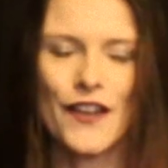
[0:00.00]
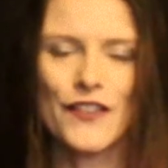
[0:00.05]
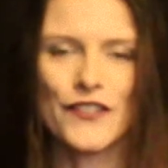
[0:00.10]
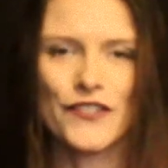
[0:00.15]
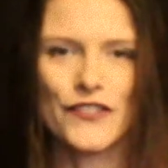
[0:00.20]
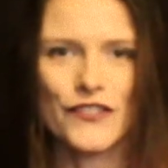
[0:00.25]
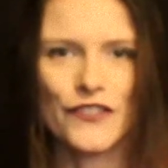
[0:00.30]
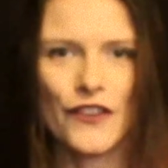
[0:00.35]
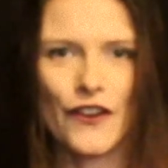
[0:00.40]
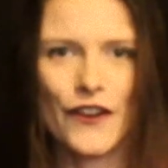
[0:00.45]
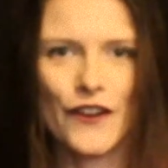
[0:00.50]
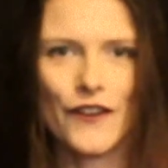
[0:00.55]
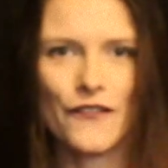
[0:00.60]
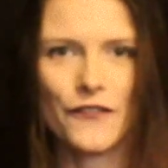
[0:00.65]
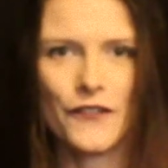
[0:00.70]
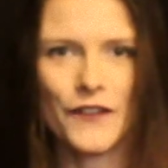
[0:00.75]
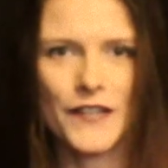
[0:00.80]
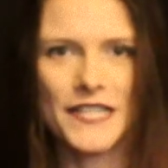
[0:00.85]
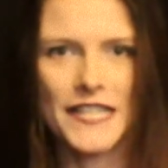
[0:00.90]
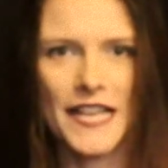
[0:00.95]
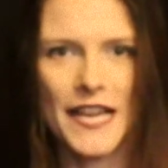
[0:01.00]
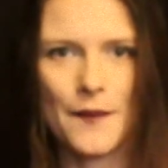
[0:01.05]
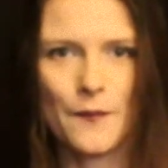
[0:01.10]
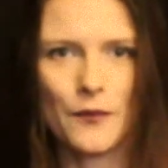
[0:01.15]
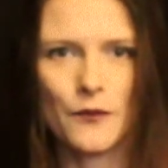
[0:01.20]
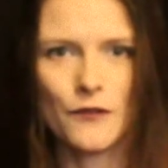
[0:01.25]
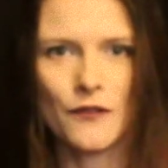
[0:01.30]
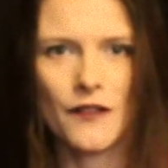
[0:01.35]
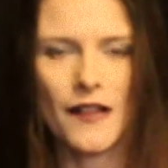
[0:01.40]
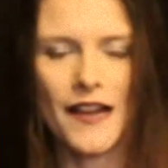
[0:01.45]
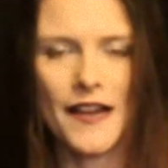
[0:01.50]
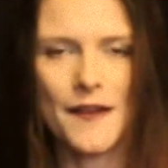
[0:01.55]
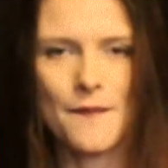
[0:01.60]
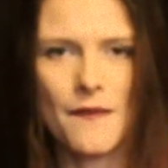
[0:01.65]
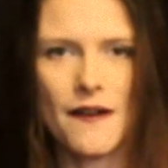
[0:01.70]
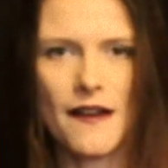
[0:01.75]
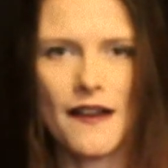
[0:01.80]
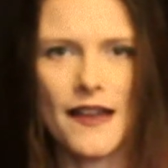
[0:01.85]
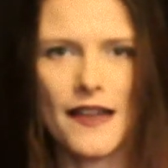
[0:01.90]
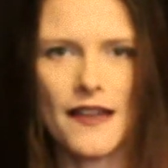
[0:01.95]
So, for example, I
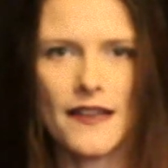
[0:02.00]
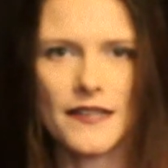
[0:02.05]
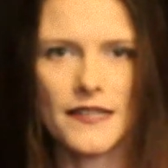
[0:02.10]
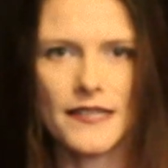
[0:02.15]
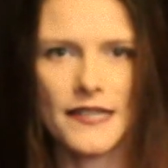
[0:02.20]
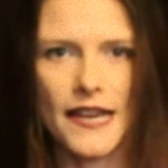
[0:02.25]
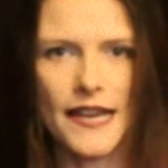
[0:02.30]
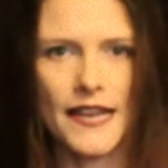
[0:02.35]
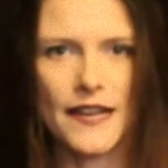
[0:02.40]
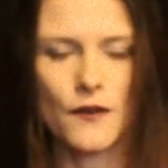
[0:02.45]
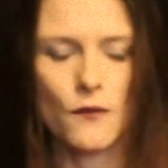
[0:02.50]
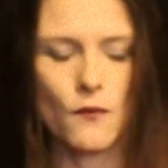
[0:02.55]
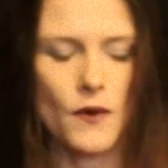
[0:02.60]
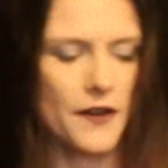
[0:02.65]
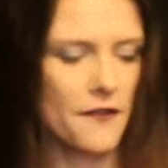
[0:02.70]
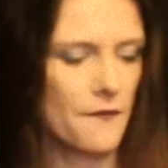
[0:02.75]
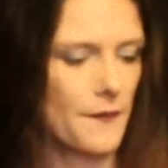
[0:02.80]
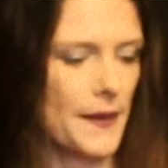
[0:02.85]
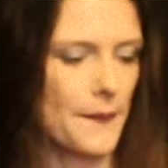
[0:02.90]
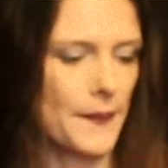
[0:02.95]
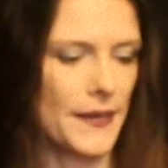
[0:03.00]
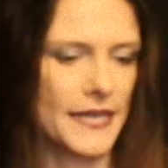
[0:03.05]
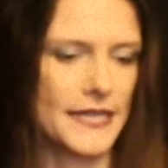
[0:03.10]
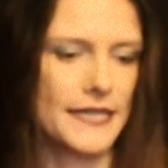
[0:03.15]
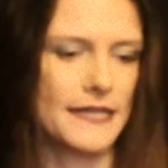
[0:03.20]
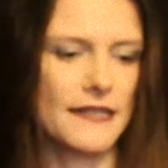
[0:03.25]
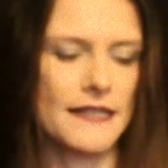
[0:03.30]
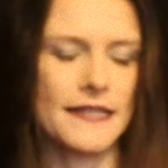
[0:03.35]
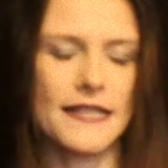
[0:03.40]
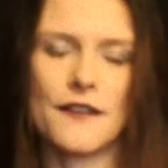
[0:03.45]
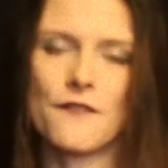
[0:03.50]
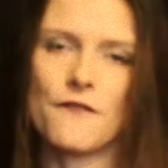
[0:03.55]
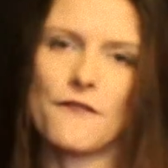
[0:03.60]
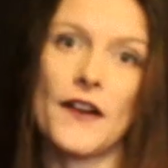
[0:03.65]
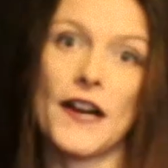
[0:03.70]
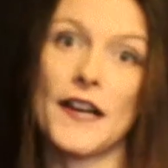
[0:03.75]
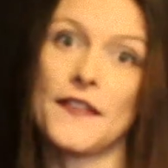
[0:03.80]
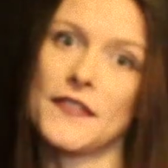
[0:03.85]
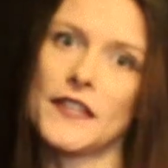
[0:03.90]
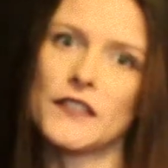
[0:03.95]
might take one of my pieces and
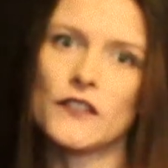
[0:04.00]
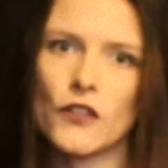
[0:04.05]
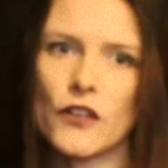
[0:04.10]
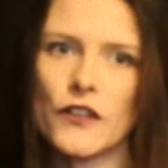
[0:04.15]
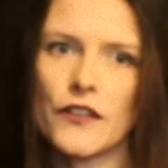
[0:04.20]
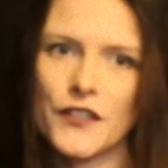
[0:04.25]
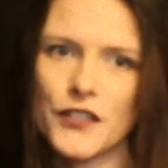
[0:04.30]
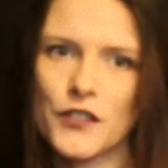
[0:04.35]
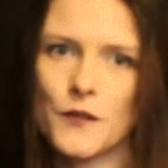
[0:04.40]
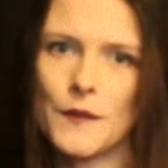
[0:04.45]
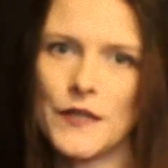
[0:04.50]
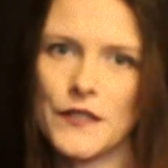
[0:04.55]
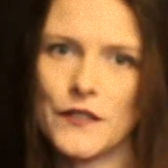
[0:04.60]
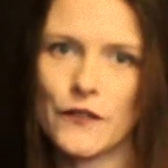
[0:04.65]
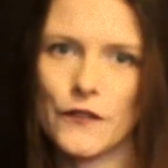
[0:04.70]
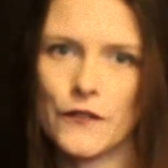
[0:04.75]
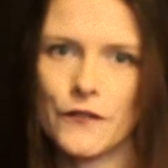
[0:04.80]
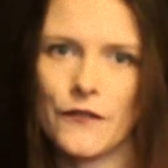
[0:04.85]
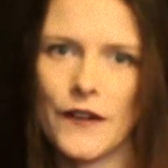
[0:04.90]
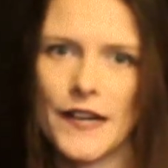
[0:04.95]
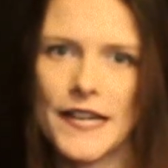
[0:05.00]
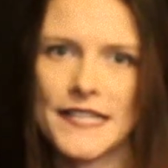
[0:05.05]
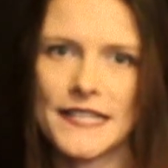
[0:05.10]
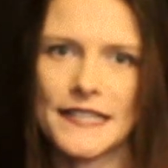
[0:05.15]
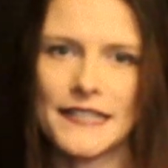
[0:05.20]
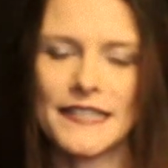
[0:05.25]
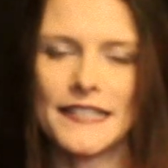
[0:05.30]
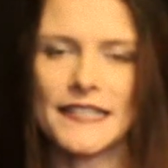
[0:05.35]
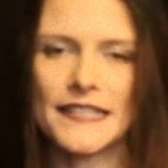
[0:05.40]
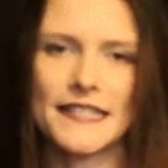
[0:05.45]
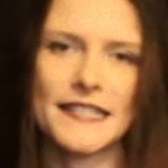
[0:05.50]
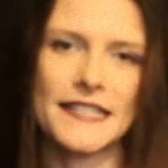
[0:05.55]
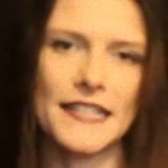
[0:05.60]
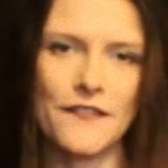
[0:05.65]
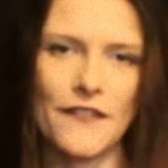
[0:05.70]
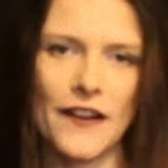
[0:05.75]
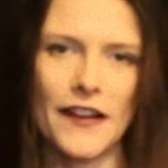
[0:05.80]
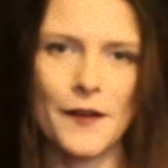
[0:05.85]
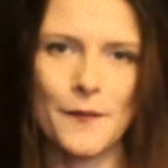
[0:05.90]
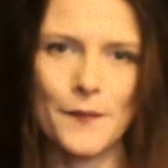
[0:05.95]
find the longest musical phrase in it, see
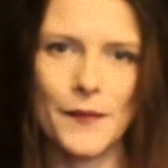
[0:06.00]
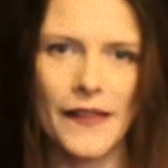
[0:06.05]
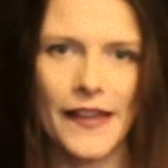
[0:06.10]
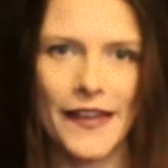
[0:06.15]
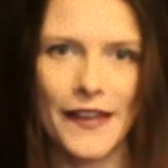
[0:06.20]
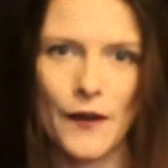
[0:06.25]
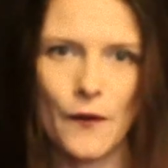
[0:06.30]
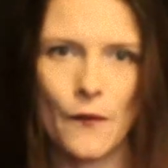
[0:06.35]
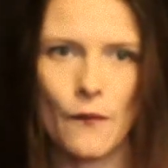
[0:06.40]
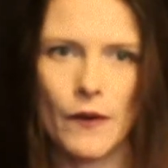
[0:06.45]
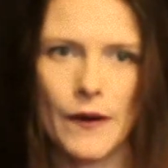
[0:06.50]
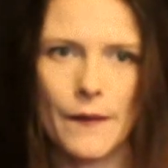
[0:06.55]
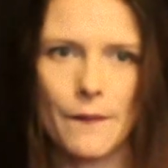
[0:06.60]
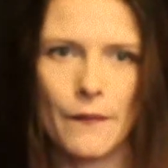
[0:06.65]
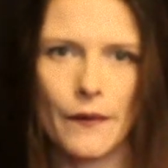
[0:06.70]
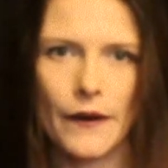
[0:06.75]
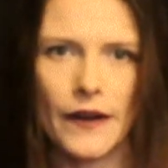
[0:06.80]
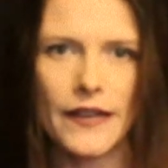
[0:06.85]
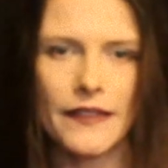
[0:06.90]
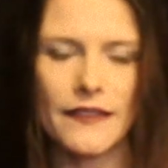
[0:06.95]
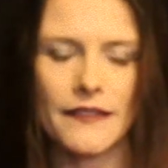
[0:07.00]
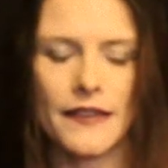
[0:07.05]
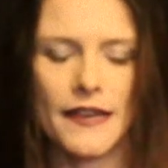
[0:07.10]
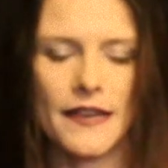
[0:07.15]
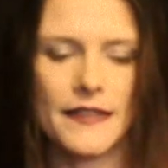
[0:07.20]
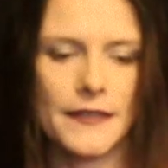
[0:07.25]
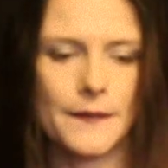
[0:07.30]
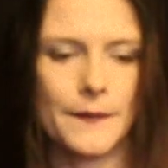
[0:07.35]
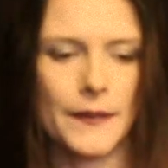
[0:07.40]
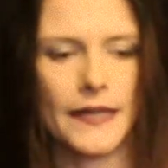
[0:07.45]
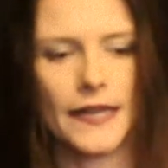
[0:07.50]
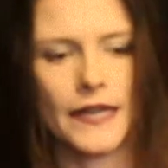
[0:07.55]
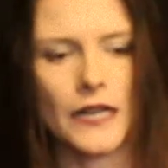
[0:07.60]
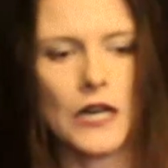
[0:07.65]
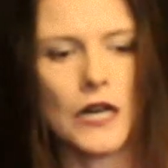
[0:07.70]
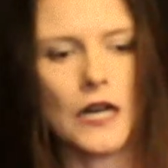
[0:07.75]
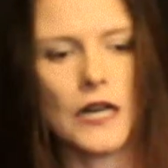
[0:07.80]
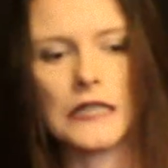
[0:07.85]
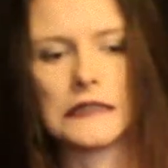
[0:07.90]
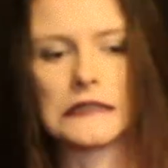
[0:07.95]
if I can play it in one breath, and then be like,
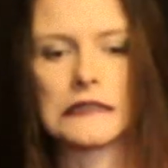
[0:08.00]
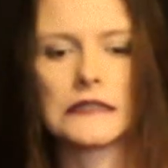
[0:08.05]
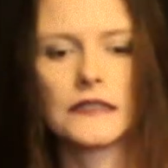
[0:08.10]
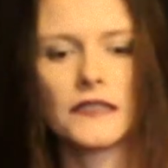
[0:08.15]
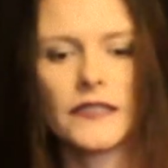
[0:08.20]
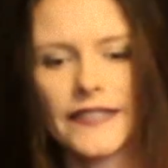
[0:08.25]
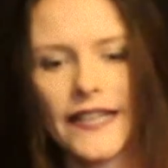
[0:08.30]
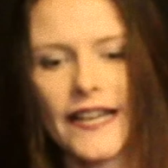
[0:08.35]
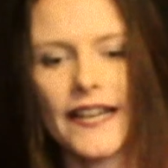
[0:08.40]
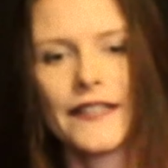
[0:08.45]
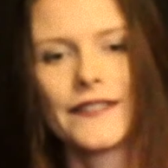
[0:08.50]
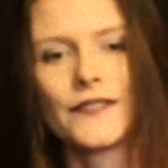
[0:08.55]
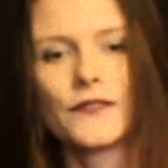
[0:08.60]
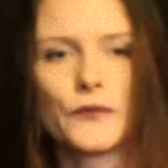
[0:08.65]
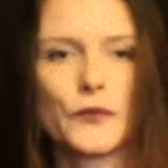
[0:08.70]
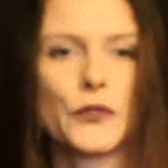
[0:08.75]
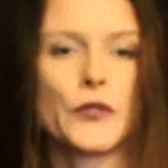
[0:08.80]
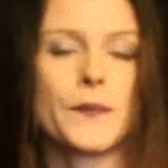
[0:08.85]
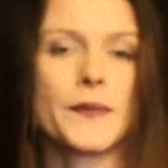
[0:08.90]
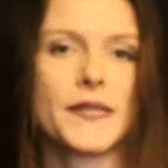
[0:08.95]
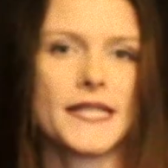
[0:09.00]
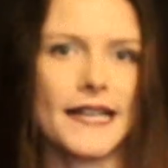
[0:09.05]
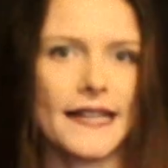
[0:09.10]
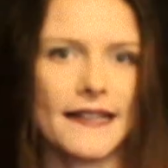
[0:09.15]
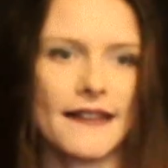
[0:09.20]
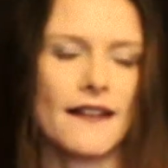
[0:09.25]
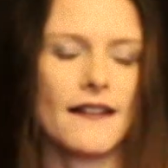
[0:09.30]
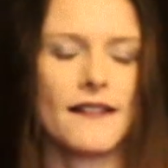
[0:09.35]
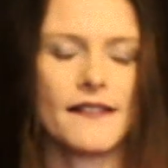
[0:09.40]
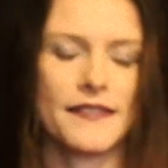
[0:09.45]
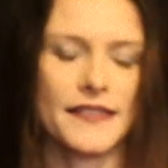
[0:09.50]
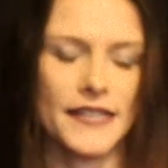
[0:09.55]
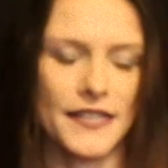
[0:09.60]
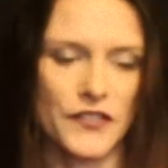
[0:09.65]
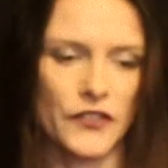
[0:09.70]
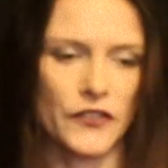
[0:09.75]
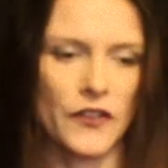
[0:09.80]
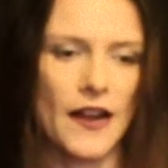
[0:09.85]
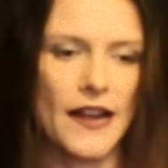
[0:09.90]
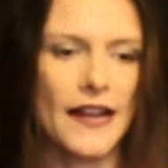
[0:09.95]
oh, okay, whoops, I can't,
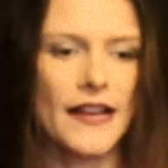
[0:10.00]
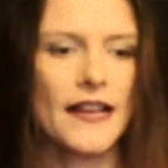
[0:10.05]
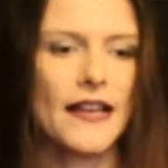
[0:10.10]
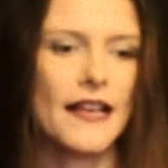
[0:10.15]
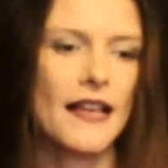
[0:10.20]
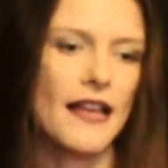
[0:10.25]
that's all right.